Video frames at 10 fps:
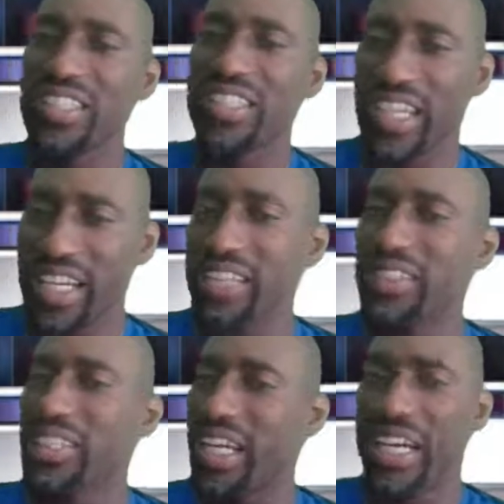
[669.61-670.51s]

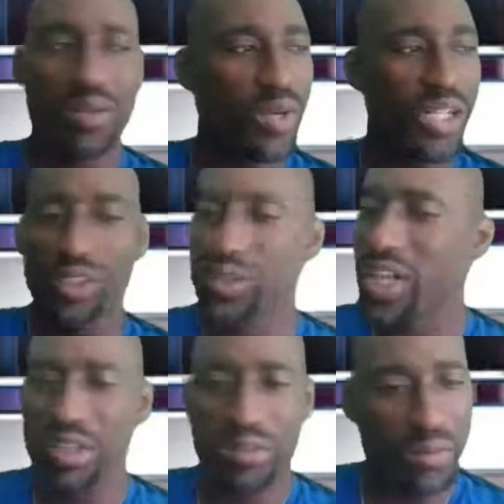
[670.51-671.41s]
gotta watch who
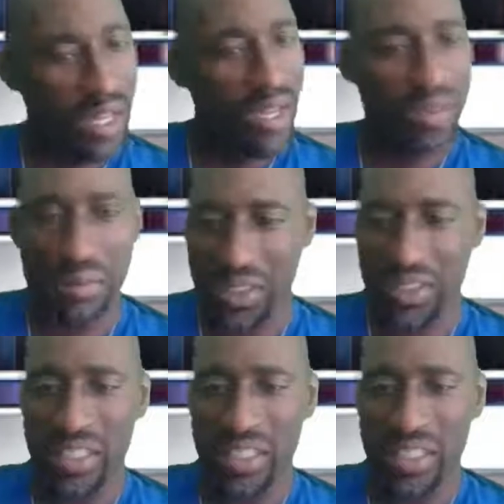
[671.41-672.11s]
y'all around, man.